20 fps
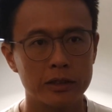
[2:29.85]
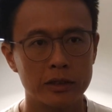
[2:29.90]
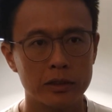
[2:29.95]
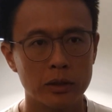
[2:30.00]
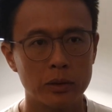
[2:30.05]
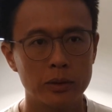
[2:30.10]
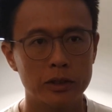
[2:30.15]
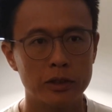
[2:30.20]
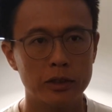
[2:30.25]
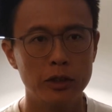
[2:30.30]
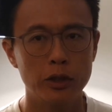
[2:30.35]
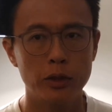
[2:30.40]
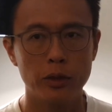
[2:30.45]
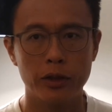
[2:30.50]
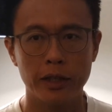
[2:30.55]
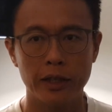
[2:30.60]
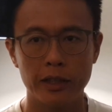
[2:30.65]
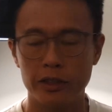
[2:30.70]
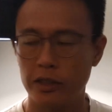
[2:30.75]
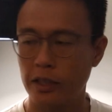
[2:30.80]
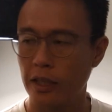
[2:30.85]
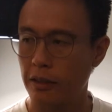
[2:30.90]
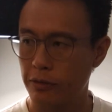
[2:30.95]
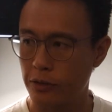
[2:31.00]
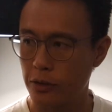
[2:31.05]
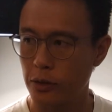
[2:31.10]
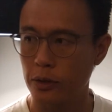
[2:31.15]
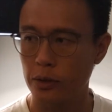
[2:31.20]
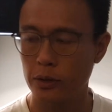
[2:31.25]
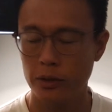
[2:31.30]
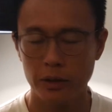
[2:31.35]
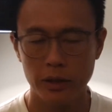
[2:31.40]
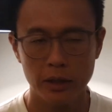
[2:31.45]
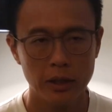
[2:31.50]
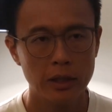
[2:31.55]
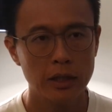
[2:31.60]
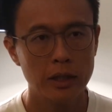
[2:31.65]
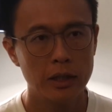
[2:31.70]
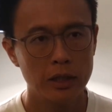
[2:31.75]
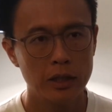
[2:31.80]
There's always new things you have to
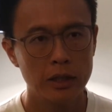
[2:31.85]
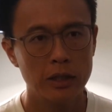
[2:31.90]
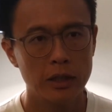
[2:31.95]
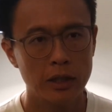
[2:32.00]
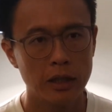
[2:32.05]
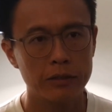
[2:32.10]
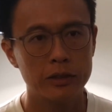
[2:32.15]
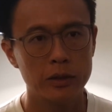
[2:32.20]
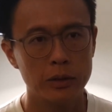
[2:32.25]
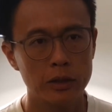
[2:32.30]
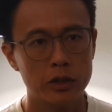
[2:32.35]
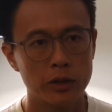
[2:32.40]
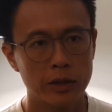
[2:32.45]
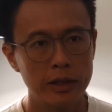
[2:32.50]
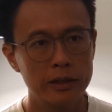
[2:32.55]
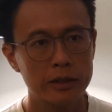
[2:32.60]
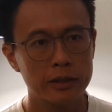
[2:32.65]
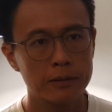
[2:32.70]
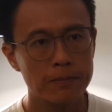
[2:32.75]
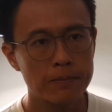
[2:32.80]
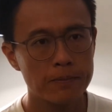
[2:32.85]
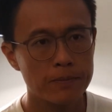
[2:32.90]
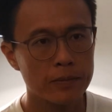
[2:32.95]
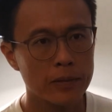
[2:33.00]
address.